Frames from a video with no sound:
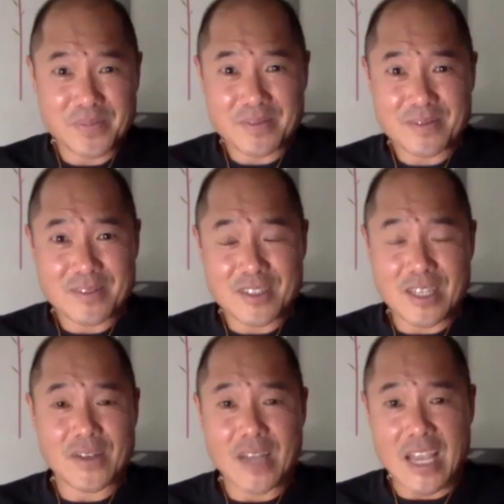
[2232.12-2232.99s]

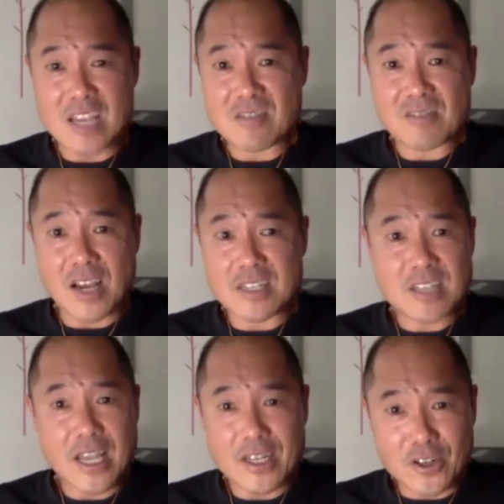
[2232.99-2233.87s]
7, 8, 9,
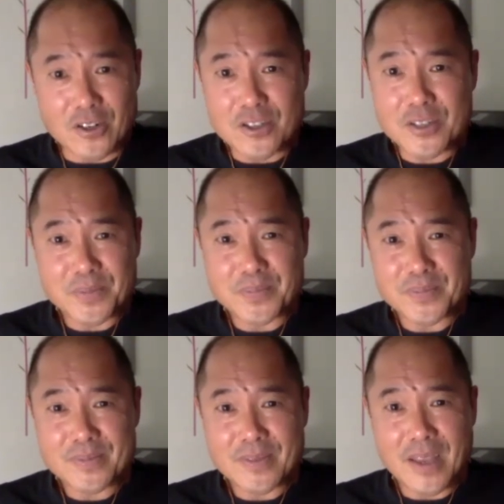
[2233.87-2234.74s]
10 years.
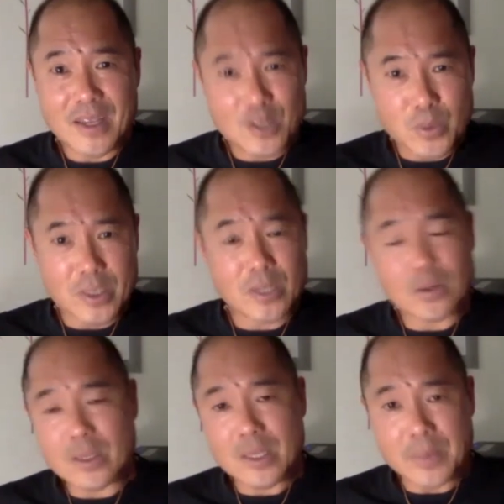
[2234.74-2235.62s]
And it's really
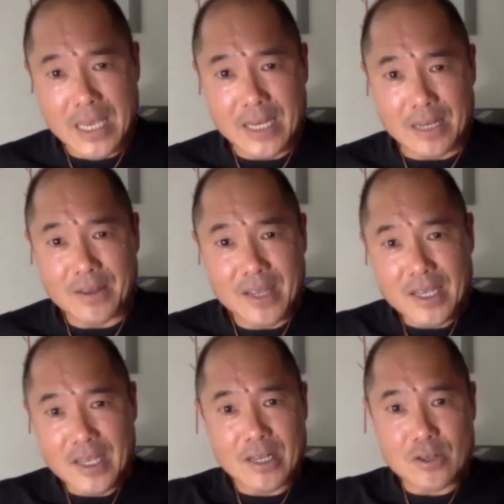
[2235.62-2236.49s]
only the beginning.
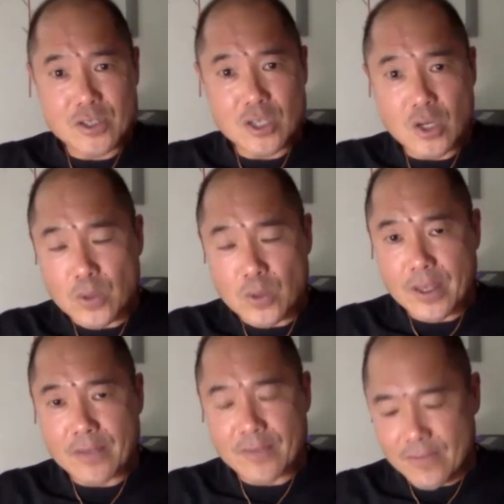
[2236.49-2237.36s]
So
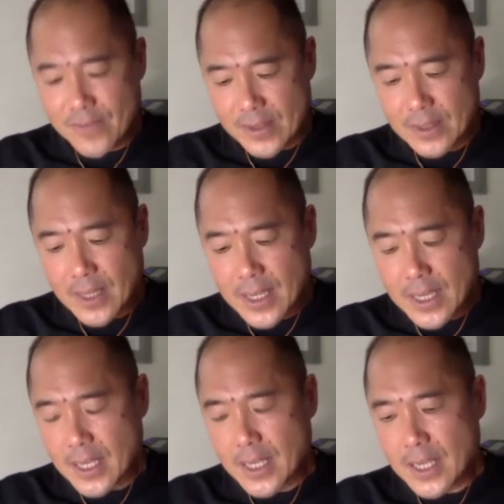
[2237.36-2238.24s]
if I feel
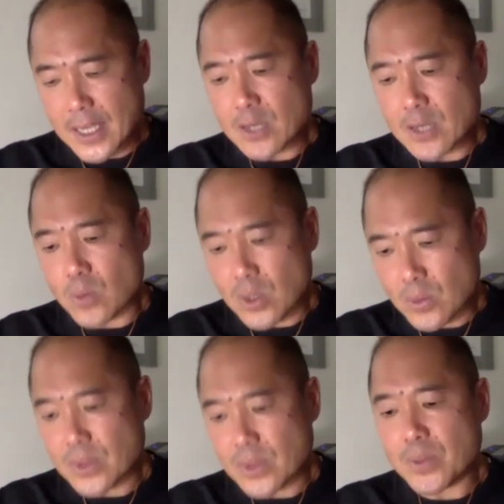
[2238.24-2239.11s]
like I can work
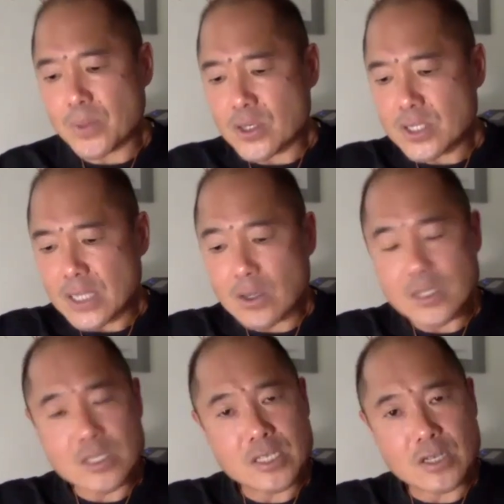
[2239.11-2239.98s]
with the person, I'll
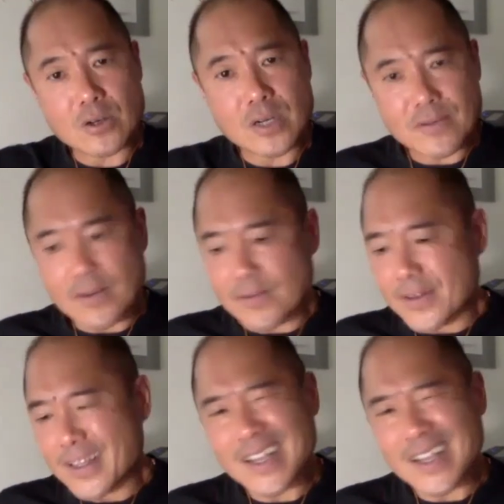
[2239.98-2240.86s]
consider it. If I
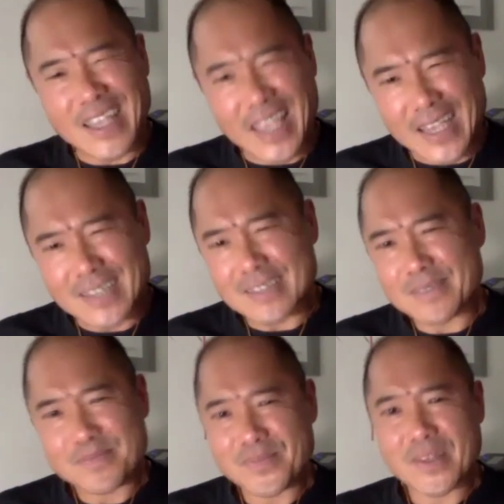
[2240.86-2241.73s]
feel like I can't,
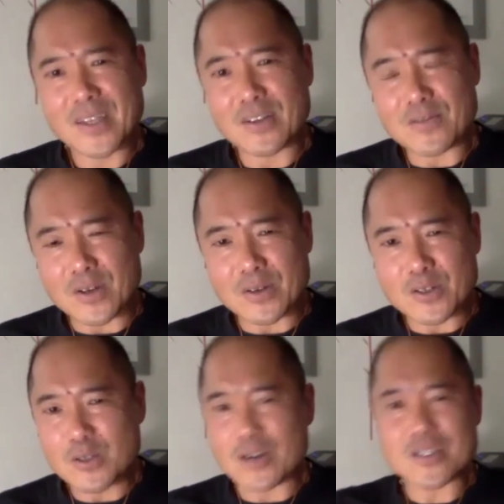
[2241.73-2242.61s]
for
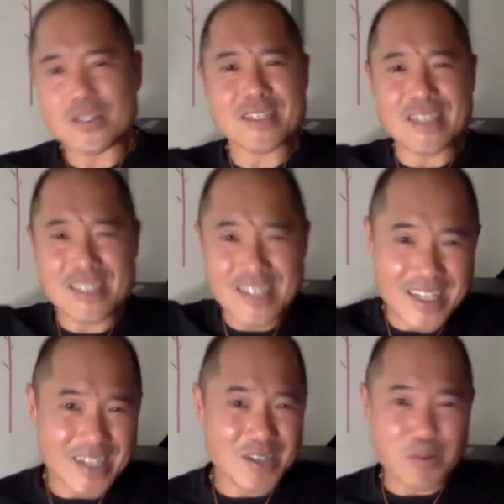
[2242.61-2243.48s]
too
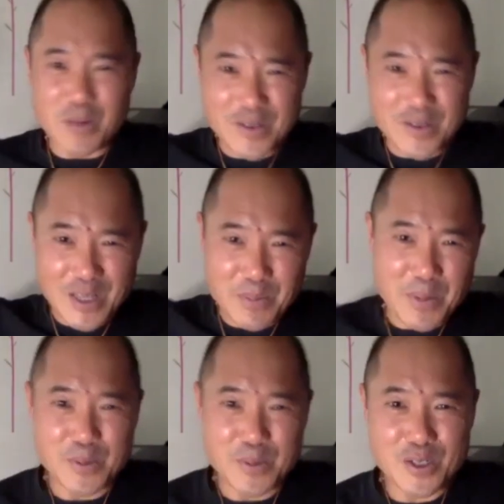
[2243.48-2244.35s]
narcissistic or whatever, like
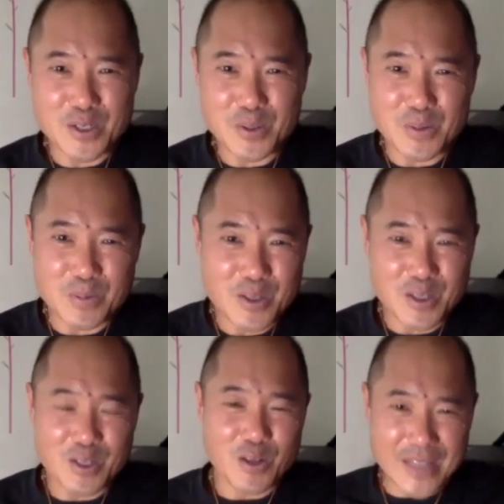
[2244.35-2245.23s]
people are too a
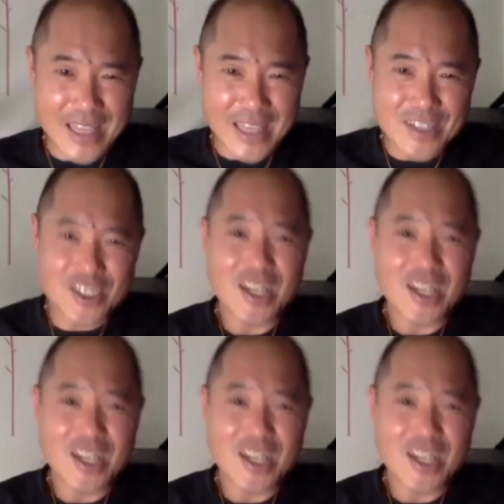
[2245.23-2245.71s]
little over the edge,